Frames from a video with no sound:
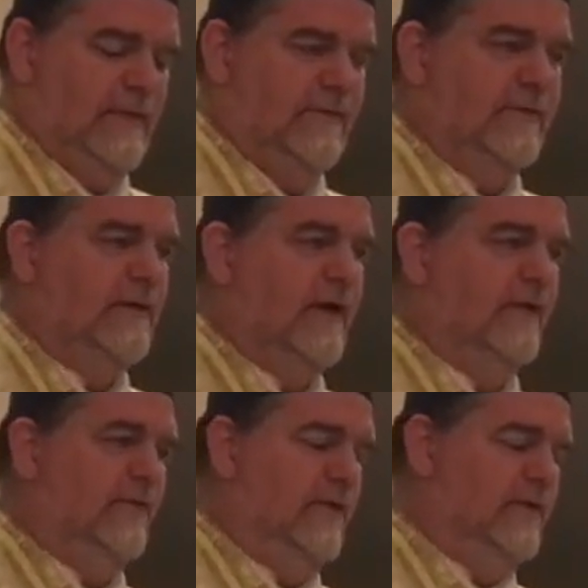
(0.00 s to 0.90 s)
when
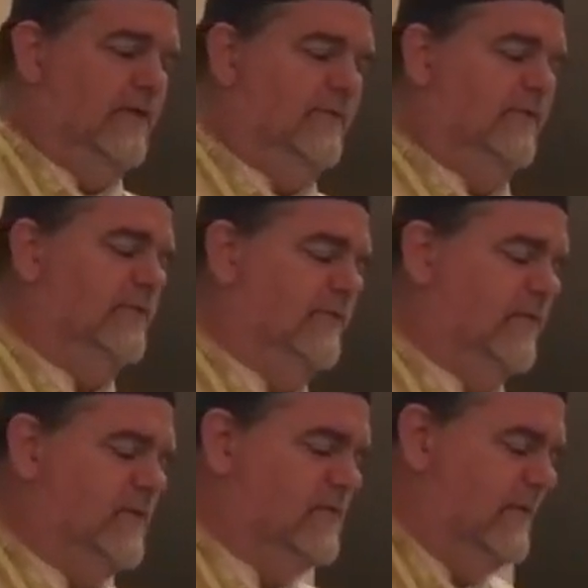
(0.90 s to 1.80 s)
David was
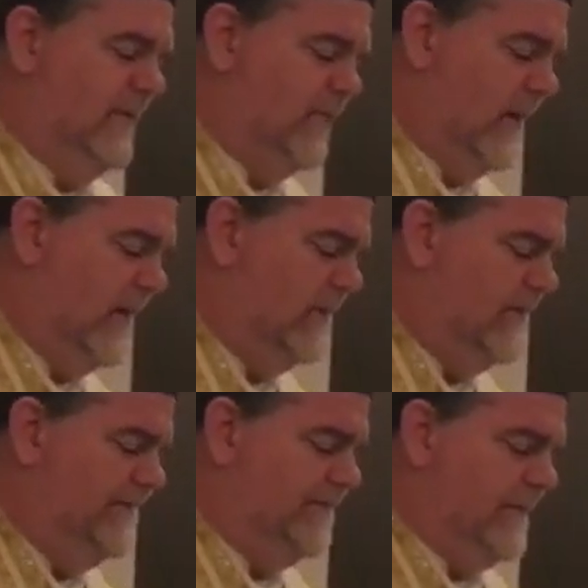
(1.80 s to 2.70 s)
extremely
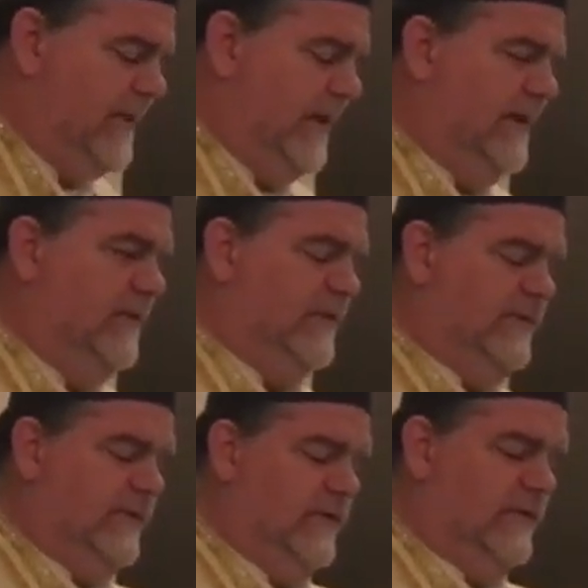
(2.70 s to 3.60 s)
proud and
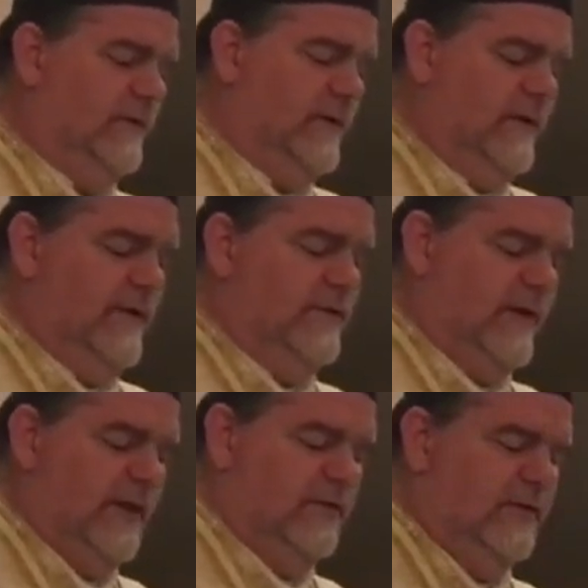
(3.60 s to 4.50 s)
also
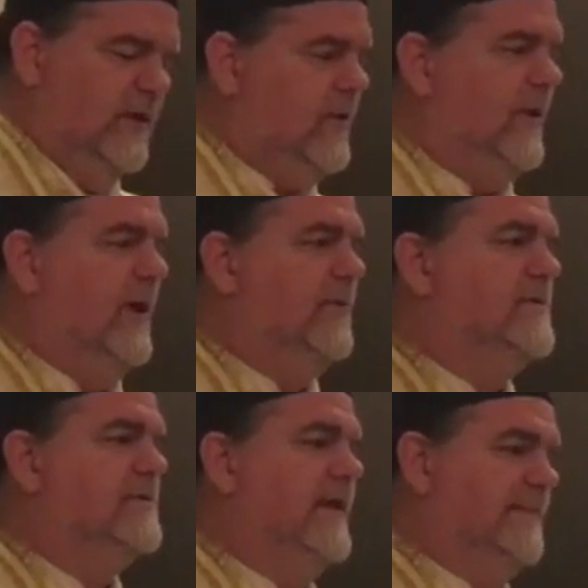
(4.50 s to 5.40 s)
thought he could get away
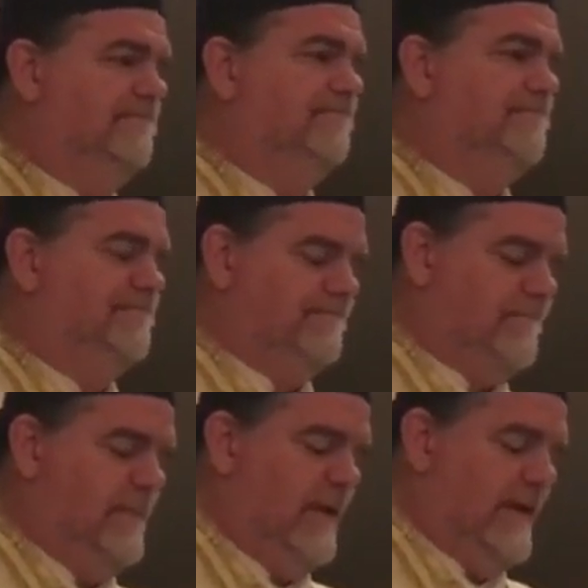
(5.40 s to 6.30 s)
with sin,
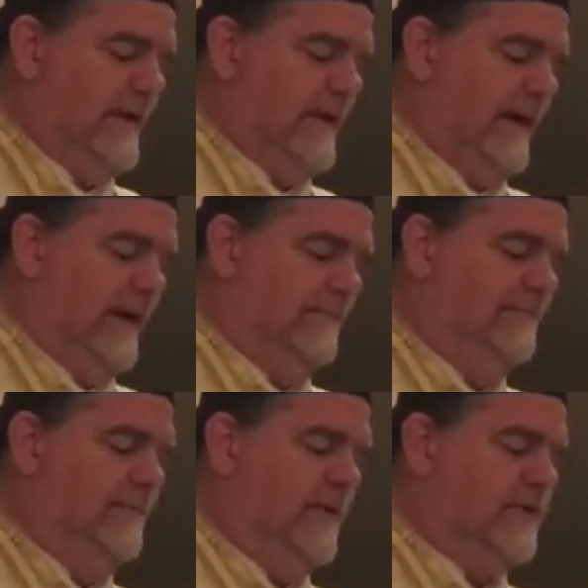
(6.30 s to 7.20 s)

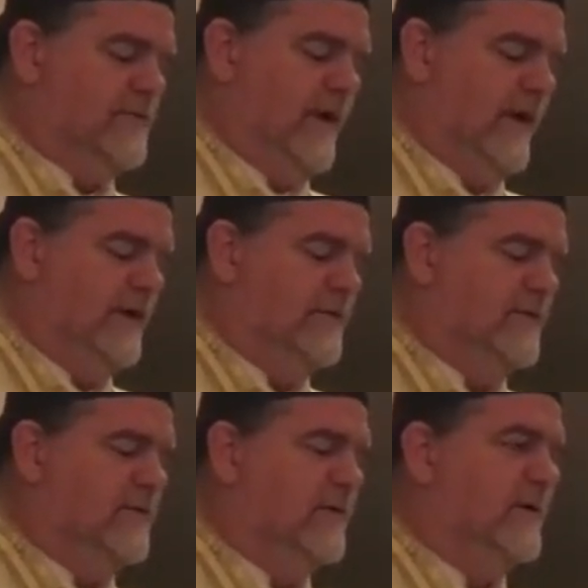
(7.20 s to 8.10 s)
and he
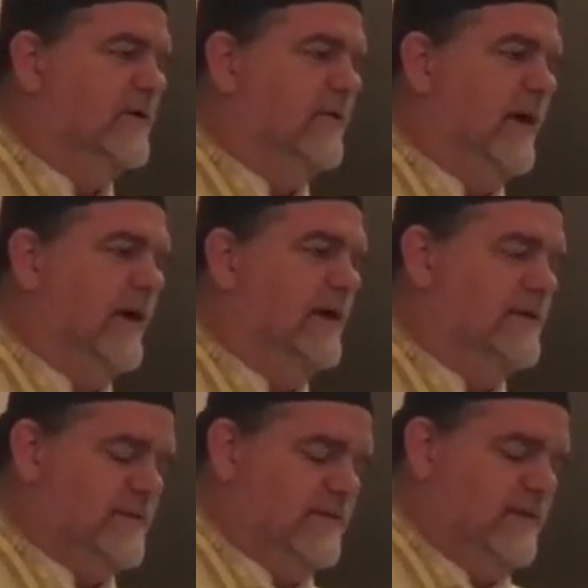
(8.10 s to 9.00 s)
tried to get
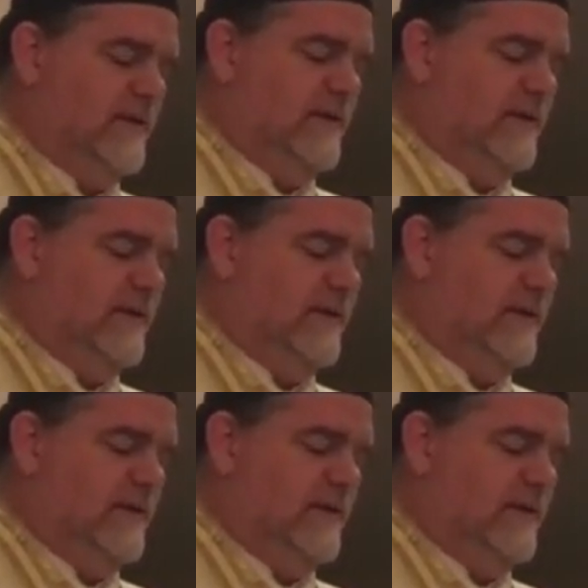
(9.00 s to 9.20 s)
Urias